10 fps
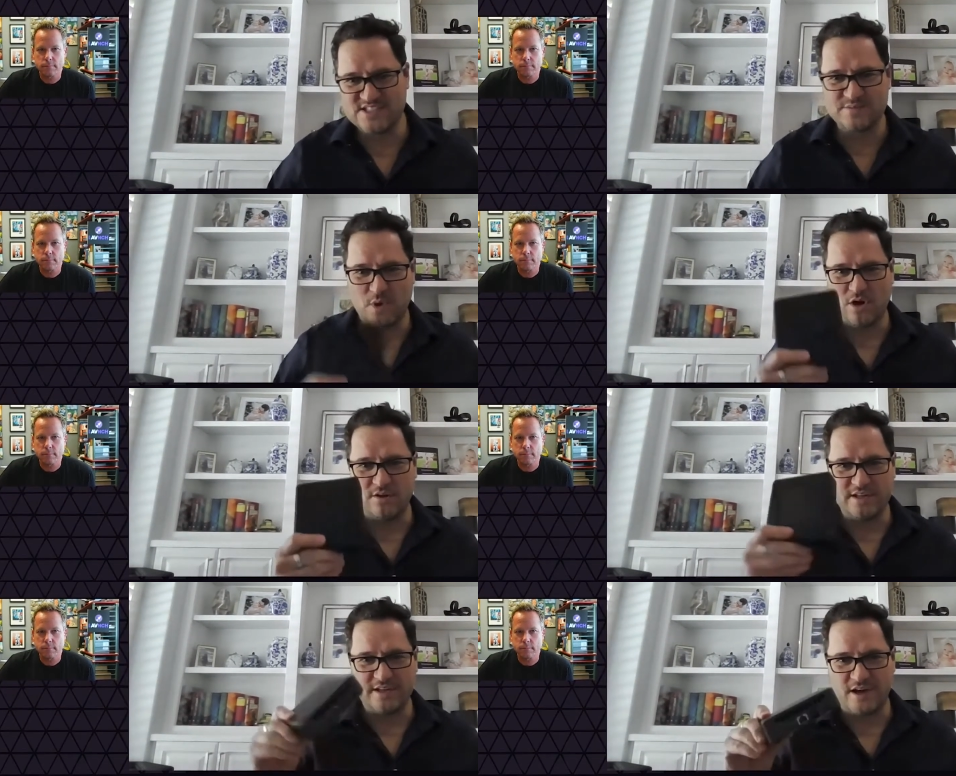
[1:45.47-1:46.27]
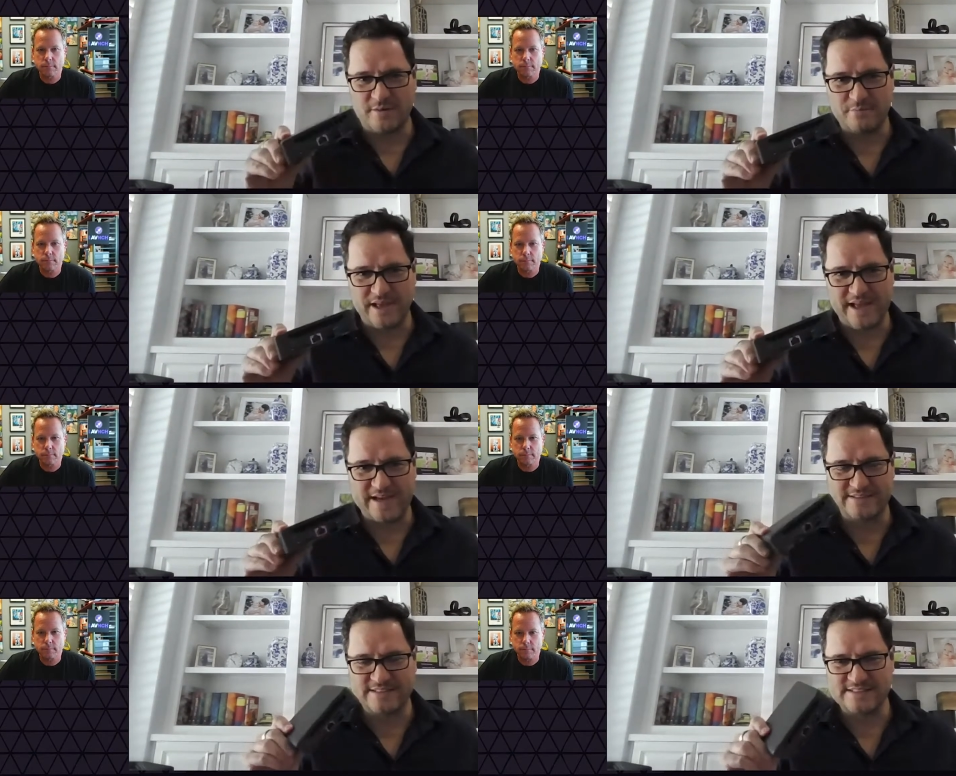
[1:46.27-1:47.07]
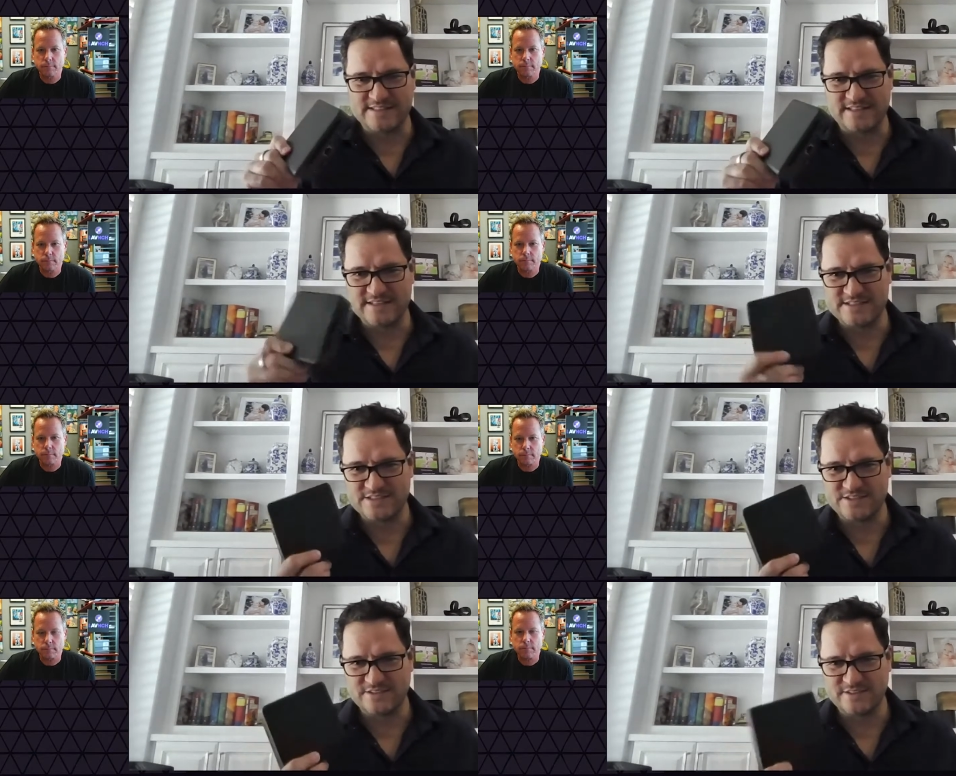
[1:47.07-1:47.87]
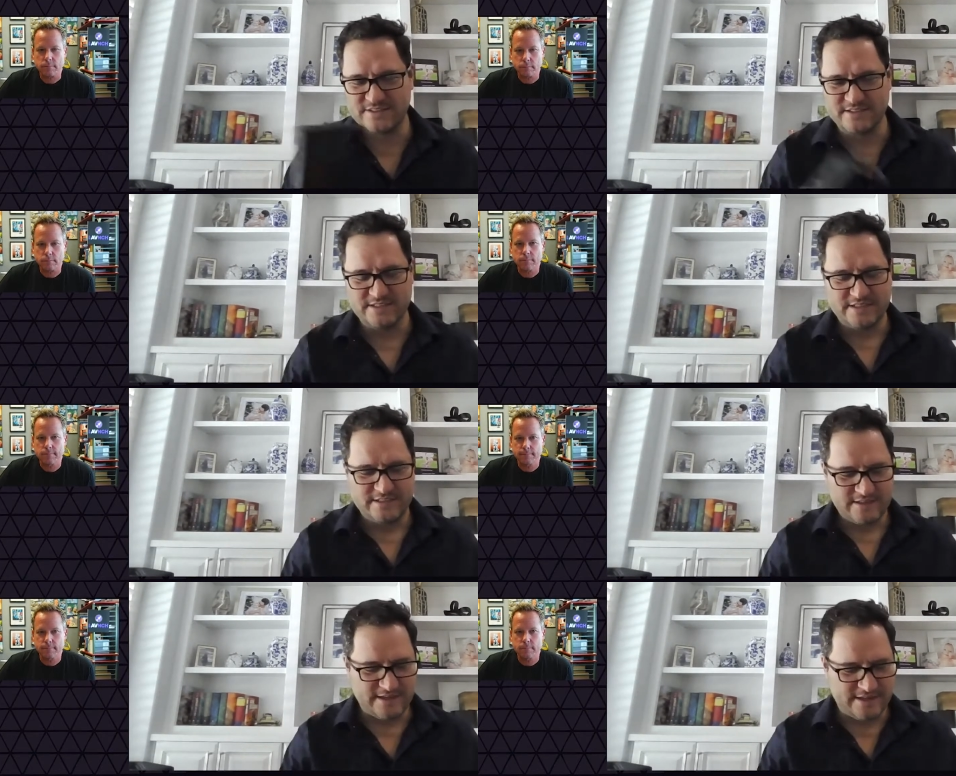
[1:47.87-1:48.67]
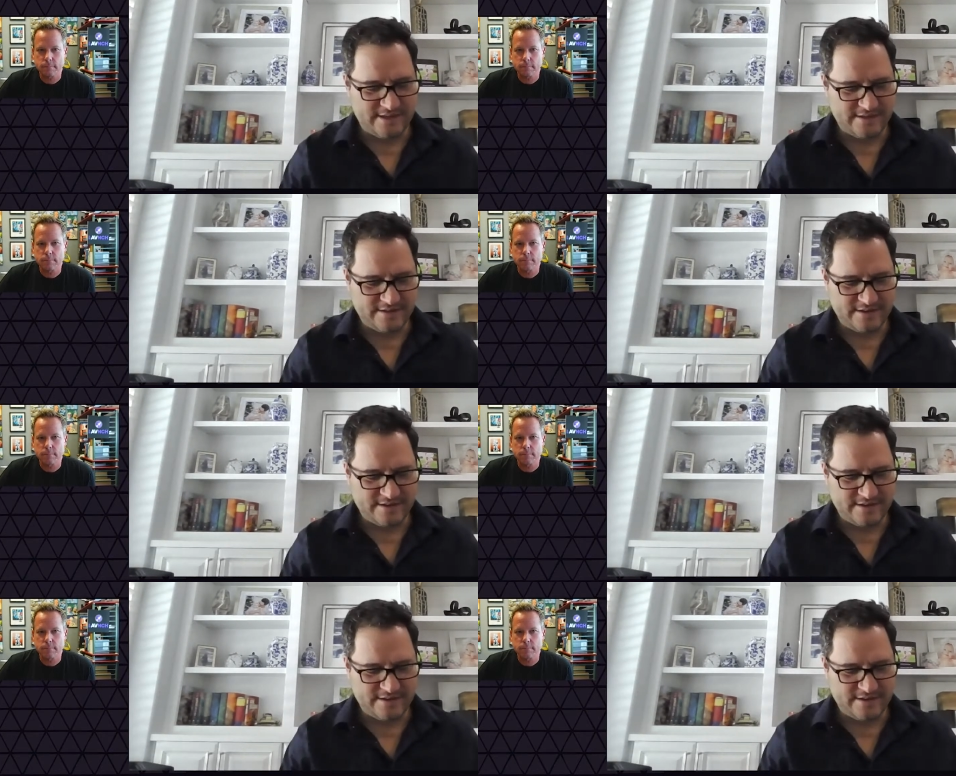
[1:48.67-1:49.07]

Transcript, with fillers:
Speaker 1: small and compact as this could uh,